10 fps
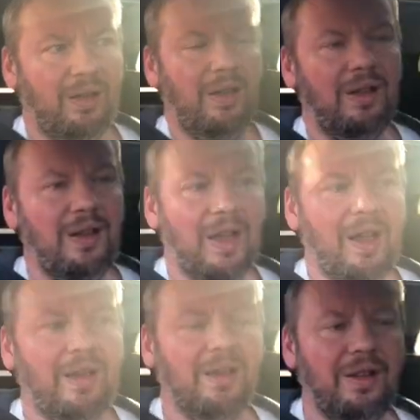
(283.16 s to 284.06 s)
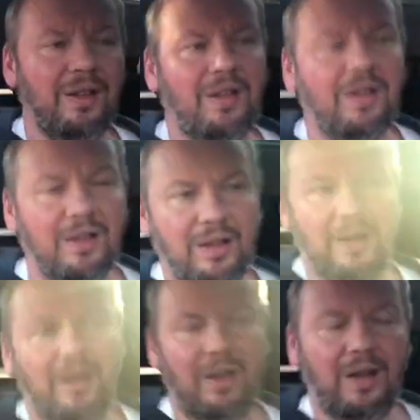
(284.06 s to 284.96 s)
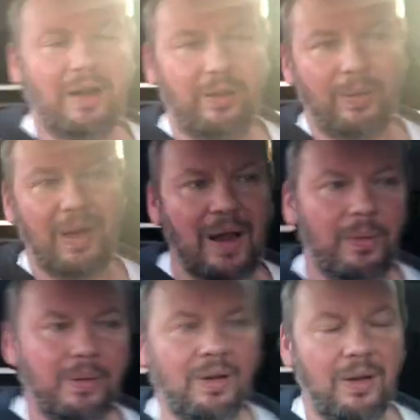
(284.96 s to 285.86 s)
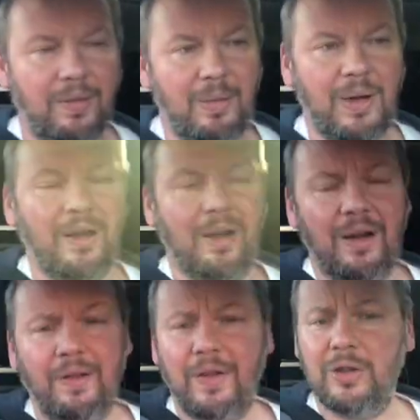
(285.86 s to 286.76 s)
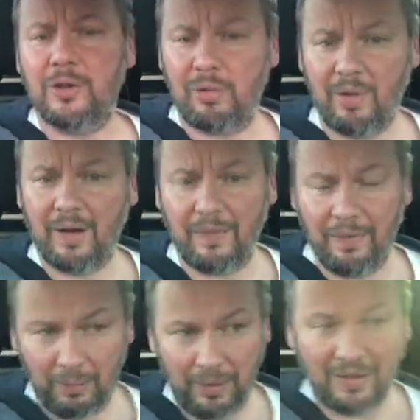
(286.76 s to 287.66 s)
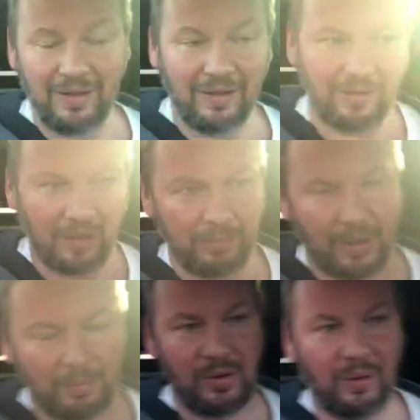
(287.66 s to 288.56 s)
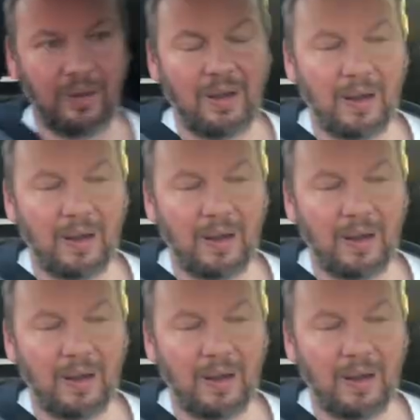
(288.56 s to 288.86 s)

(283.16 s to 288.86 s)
in the end I took out the 3.5-inch drive that was in the time capsule